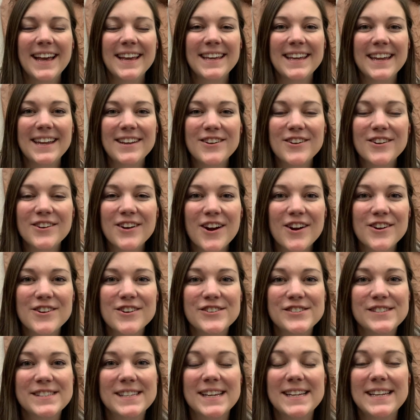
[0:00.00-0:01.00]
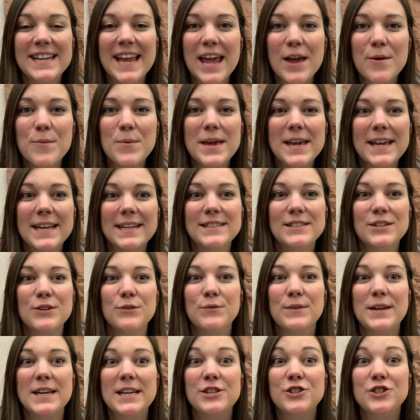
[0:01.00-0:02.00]
Kindergartners, today we get to
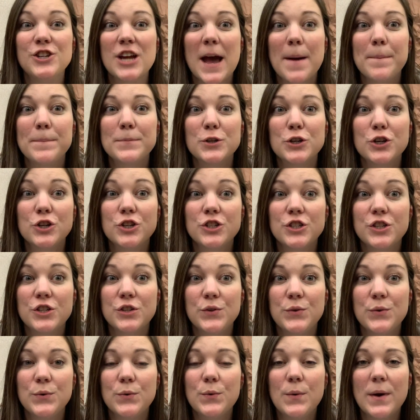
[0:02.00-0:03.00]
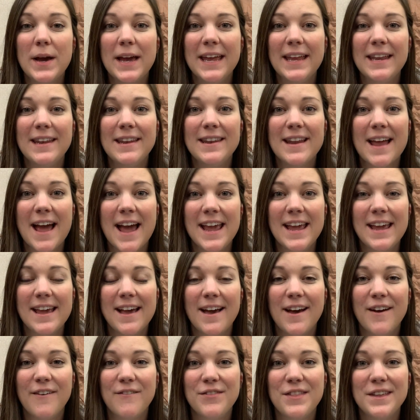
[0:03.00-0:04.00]
read chapter 2 in Night
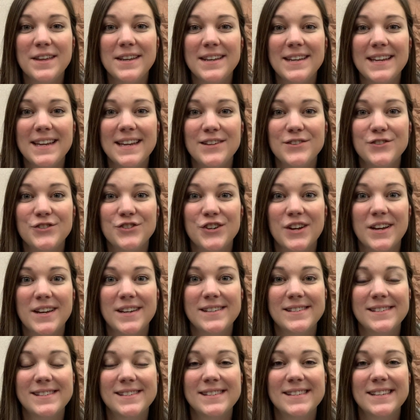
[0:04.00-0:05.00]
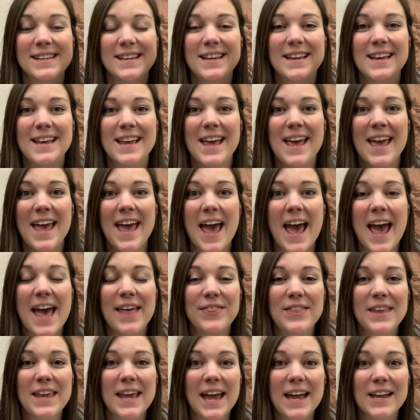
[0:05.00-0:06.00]
of the Ninjas.
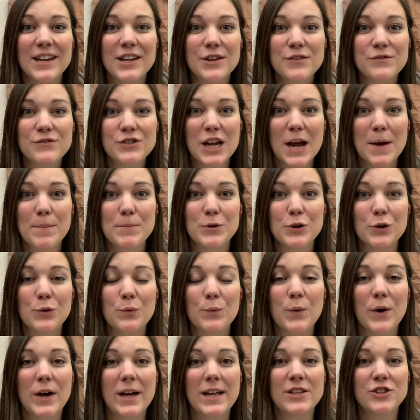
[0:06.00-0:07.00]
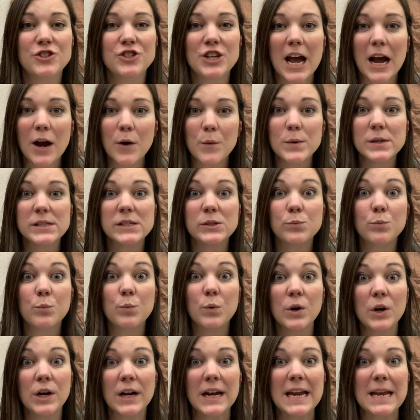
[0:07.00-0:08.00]
At the end of chapter 1, Jack was
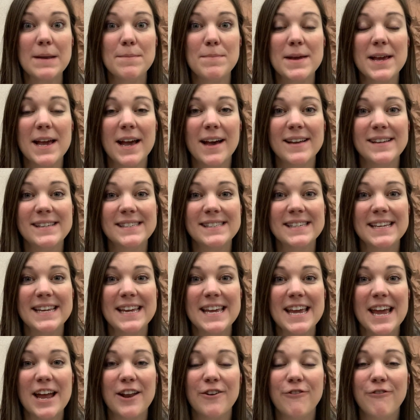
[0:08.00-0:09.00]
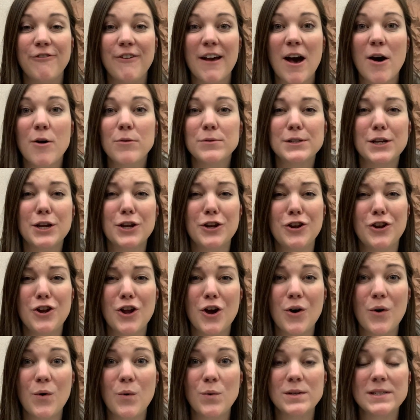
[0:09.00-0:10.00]
worried because he had found a
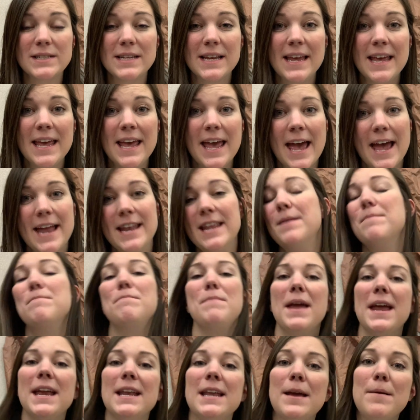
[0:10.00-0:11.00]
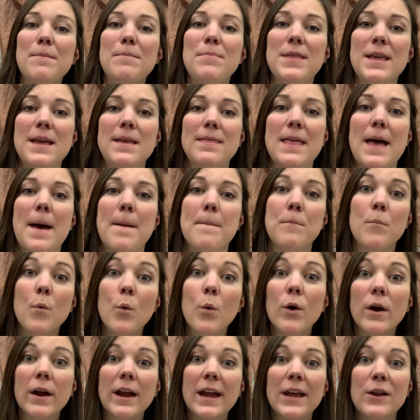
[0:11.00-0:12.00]
note and it made him think that
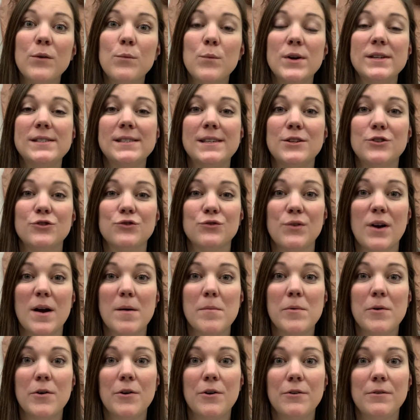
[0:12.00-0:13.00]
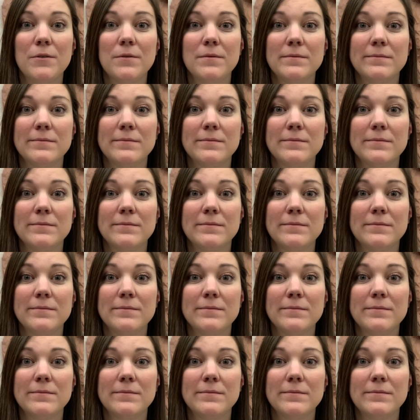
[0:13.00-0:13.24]
Morgan was in trouble.